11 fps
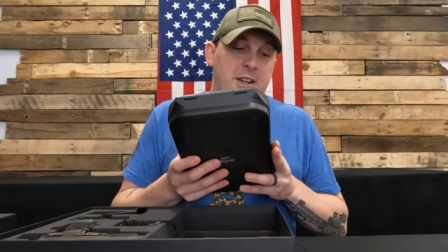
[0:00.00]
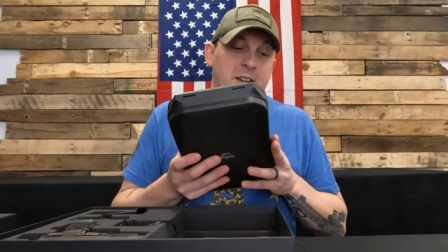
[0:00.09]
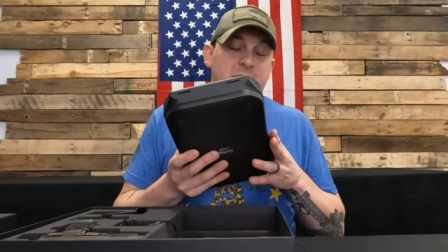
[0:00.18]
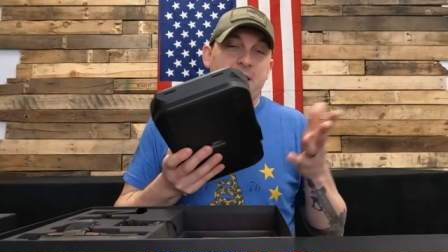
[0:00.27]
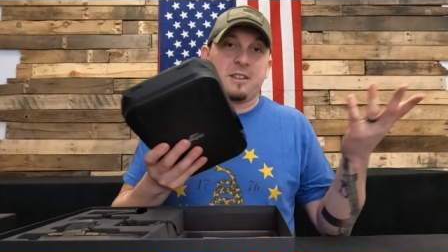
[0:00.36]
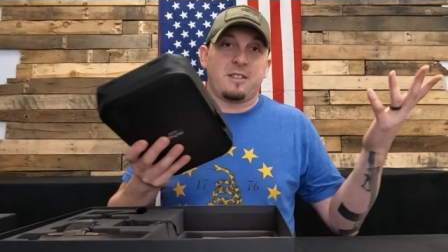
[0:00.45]

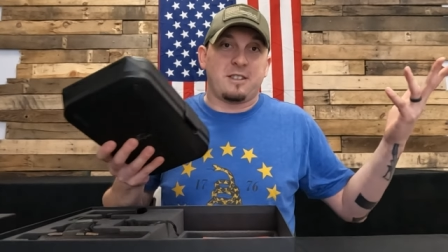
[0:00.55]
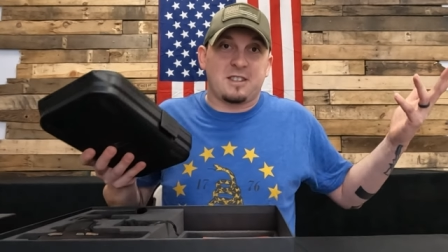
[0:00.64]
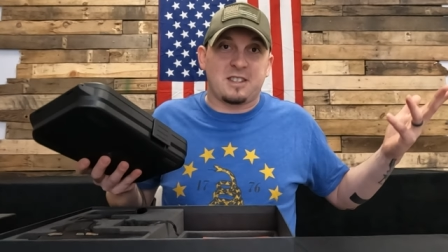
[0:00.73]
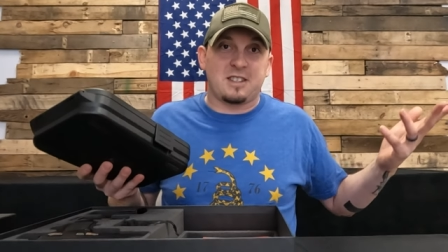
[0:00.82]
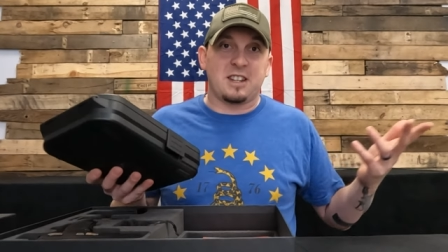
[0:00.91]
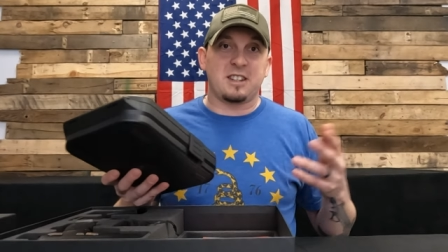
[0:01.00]
Like that,
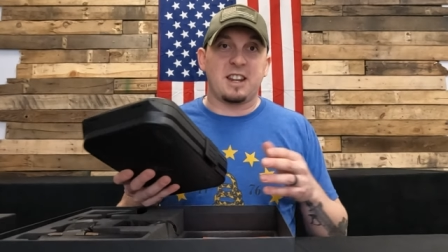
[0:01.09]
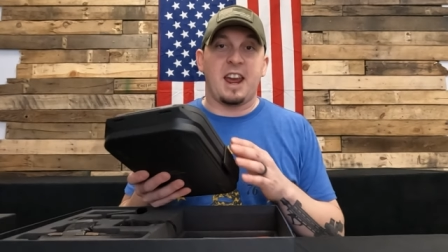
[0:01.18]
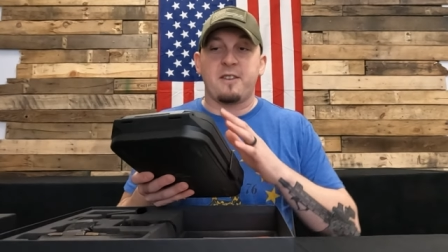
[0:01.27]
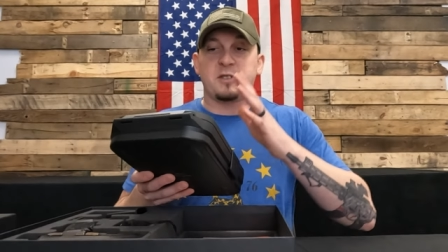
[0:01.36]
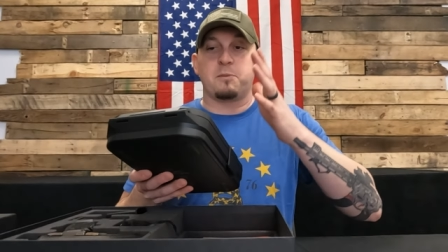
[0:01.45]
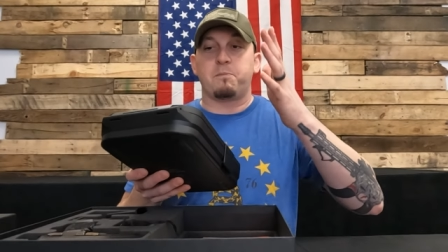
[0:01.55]
this, that they
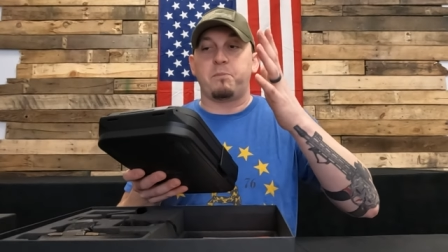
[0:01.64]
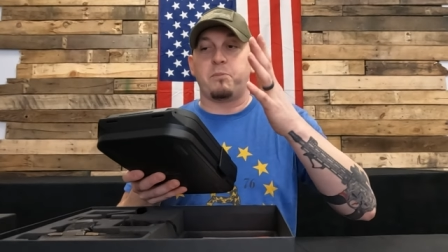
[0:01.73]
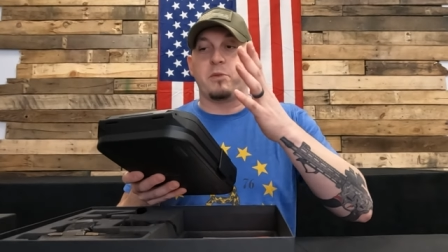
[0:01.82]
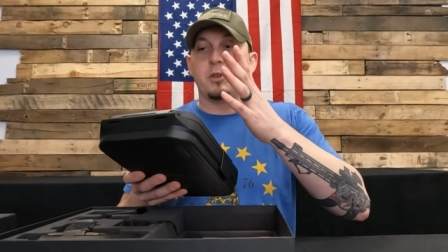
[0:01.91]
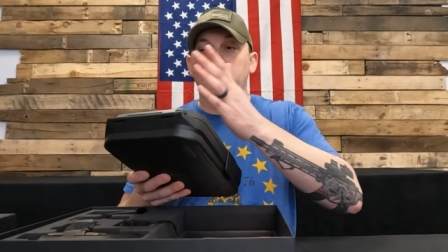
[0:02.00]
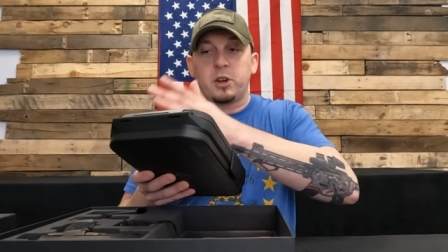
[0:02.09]
have to
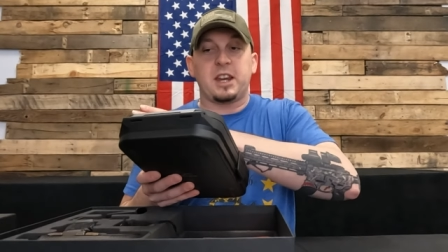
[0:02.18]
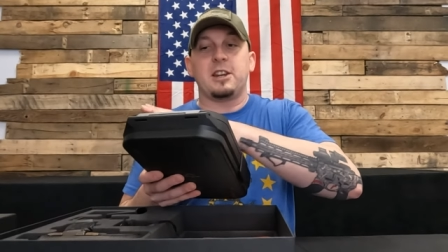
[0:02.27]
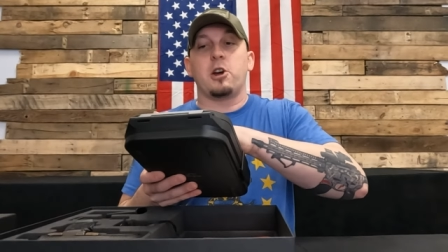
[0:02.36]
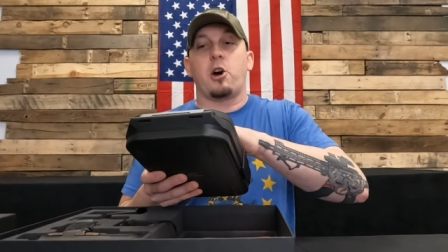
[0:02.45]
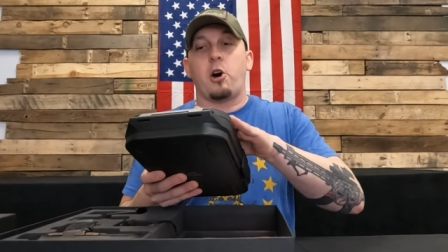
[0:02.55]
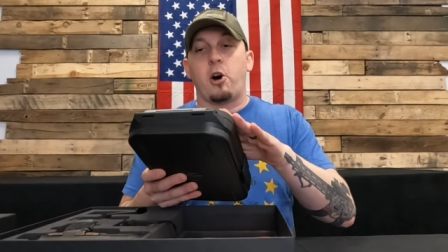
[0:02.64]
look
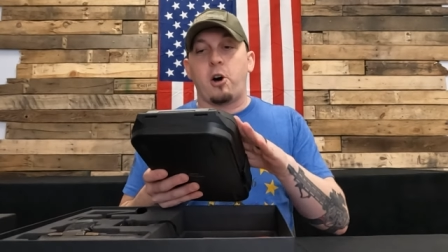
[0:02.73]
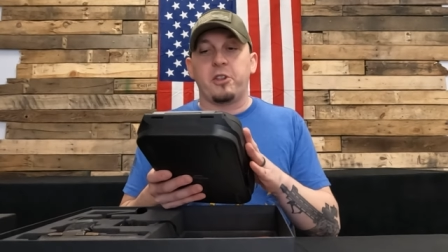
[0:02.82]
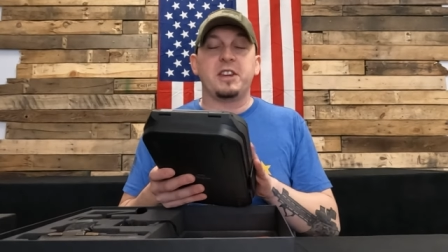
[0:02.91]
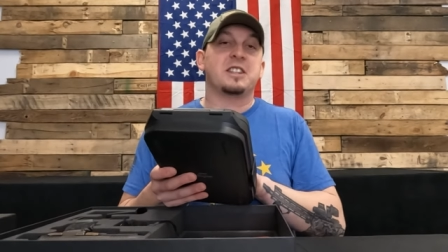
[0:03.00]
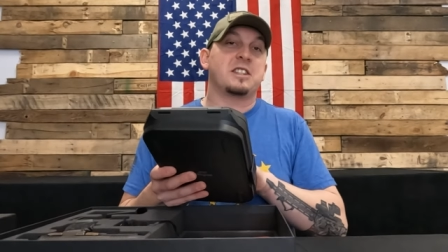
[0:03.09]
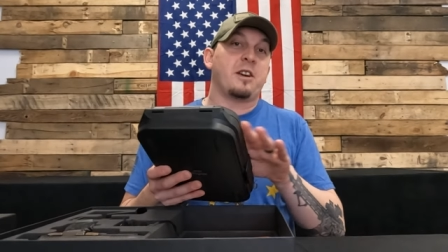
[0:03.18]
into all
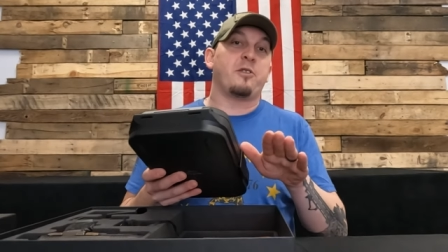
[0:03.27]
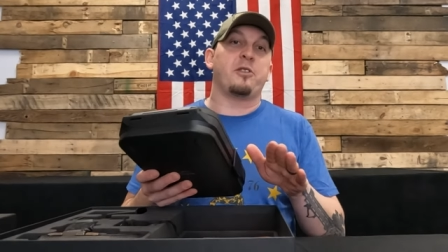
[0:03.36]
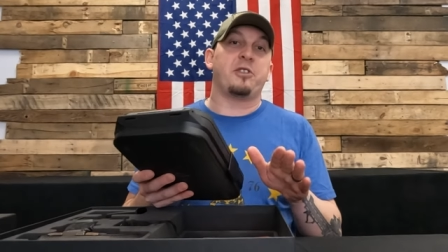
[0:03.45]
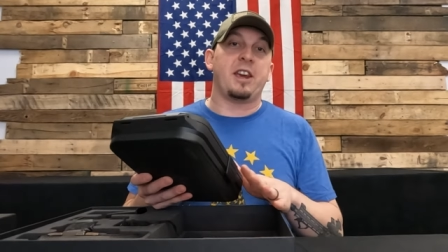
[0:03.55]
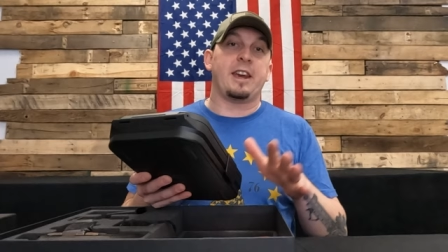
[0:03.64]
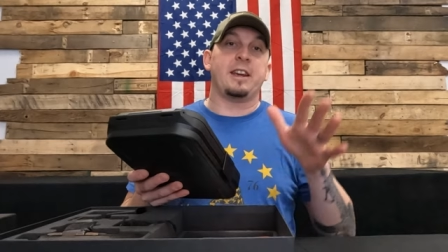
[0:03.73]
these
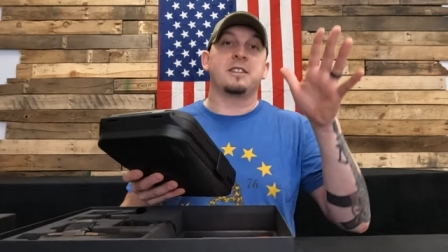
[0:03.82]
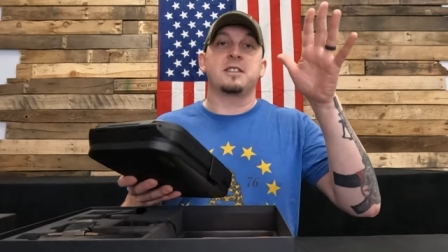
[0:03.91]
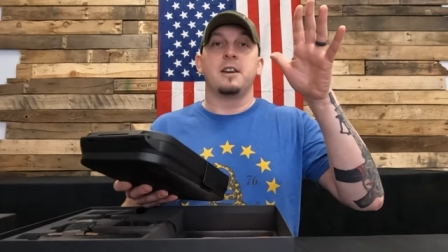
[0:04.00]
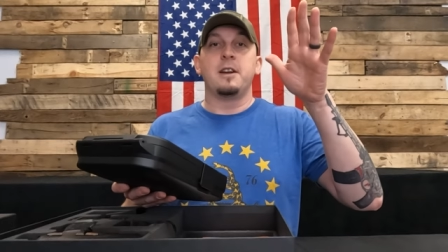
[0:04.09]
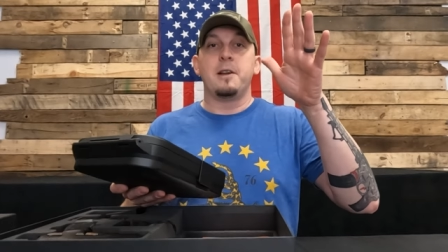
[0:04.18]
different things